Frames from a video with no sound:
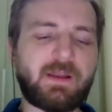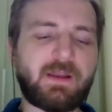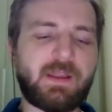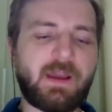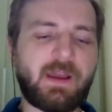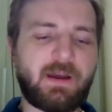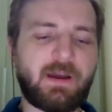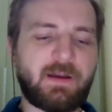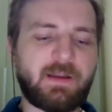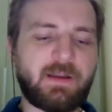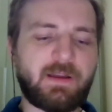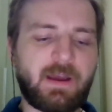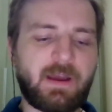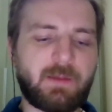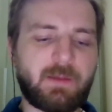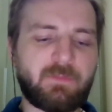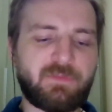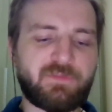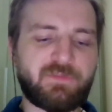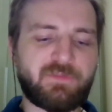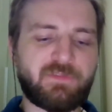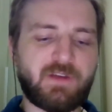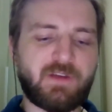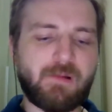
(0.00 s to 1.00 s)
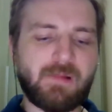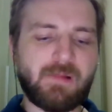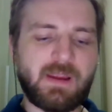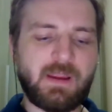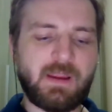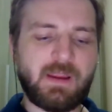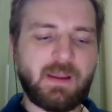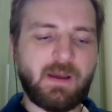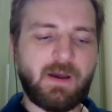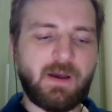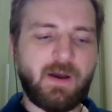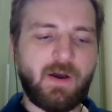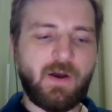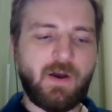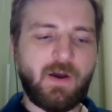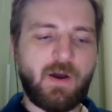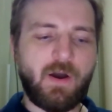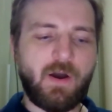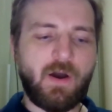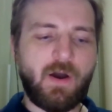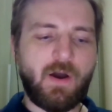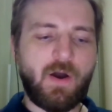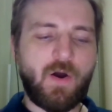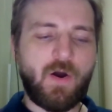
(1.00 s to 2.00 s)
I am very
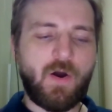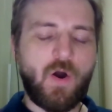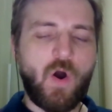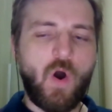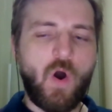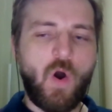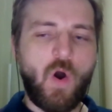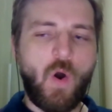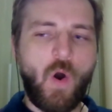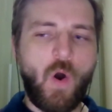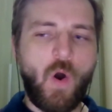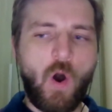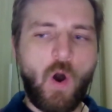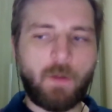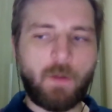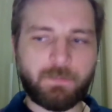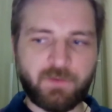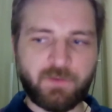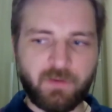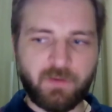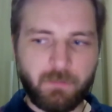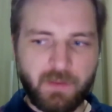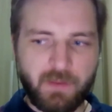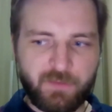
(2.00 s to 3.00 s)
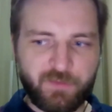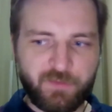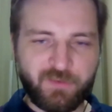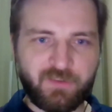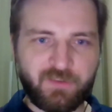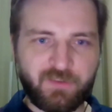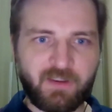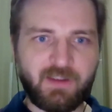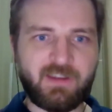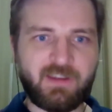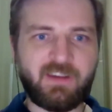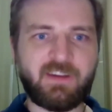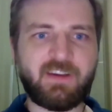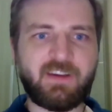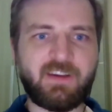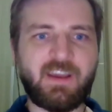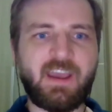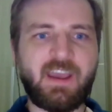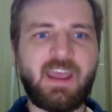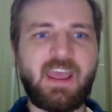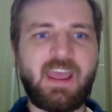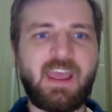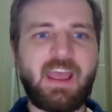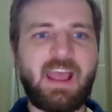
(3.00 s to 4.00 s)
optimistic
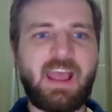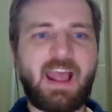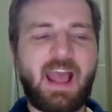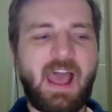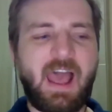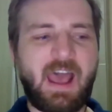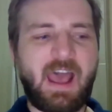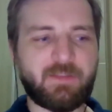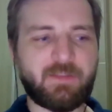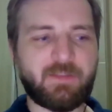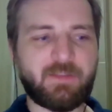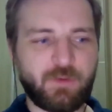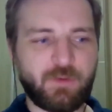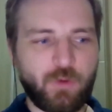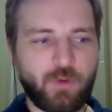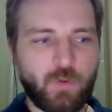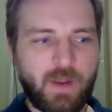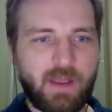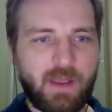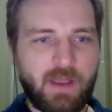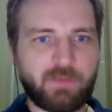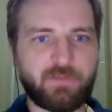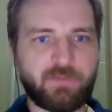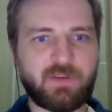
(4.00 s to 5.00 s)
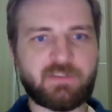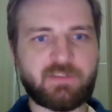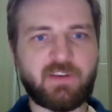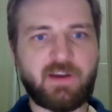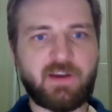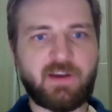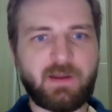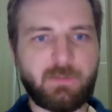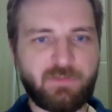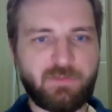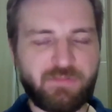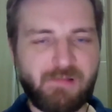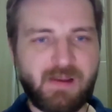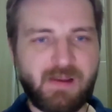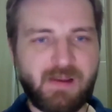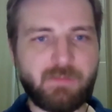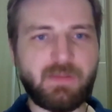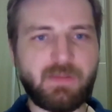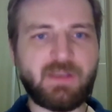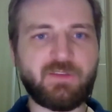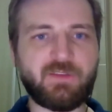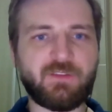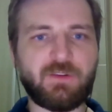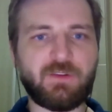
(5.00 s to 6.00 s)
as long as the time
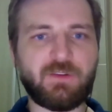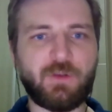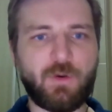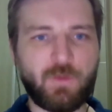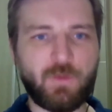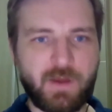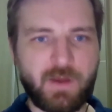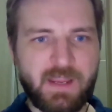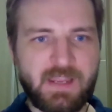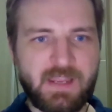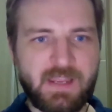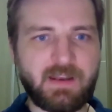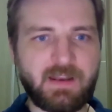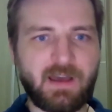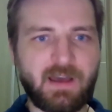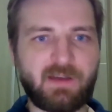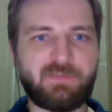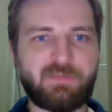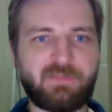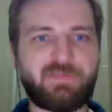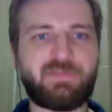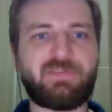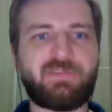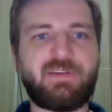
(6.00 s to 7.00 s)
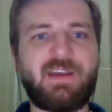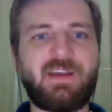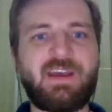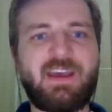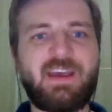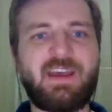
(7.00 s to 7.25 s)
frame is long enough.